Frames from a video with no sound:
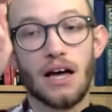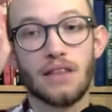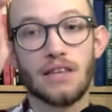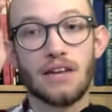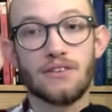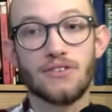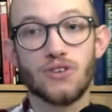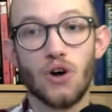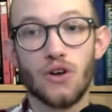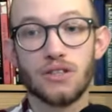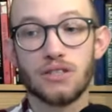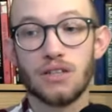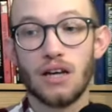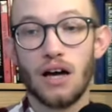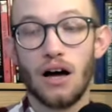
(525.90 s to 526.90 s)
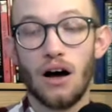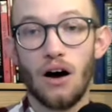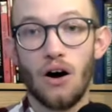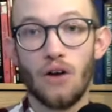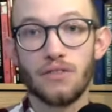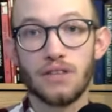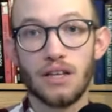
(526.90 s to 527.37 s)
then you've got
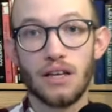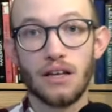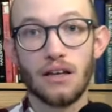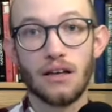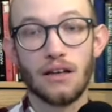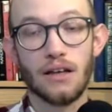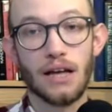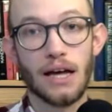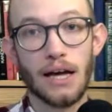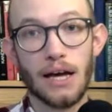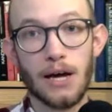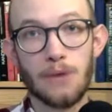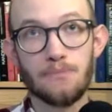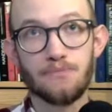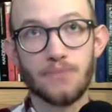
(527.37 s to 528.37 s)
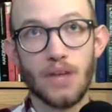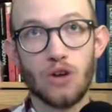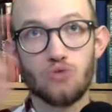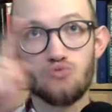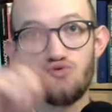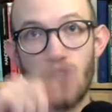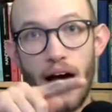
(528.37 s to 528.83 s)
on the um,
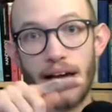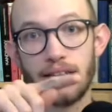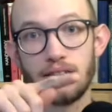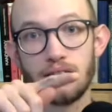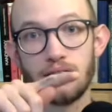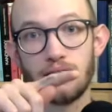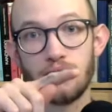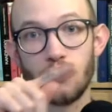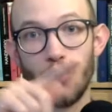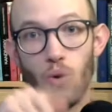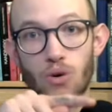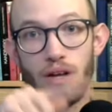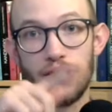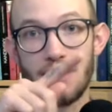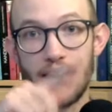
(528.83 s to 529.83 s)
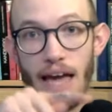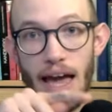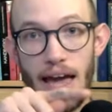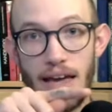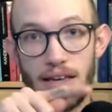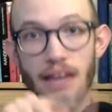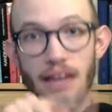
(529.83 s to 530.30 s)
right corner the
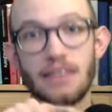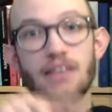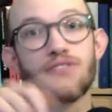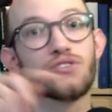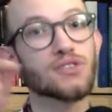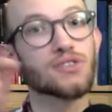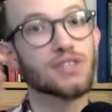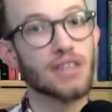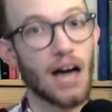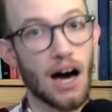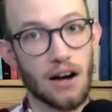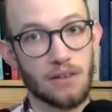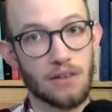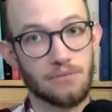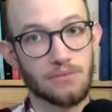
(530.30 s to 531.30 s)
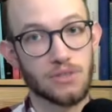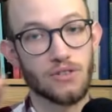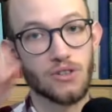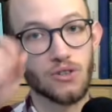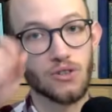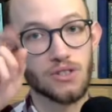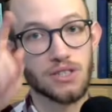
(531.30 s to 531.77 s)
A, and then you've got the R. So
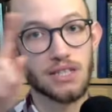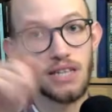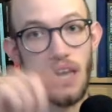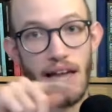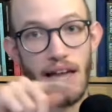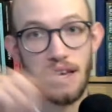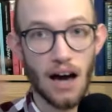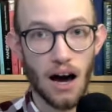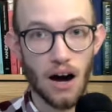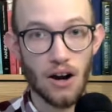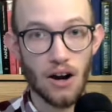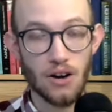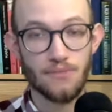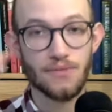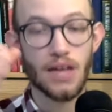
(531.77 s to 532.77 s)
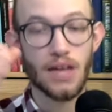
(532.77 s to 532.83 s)
you've got C A R.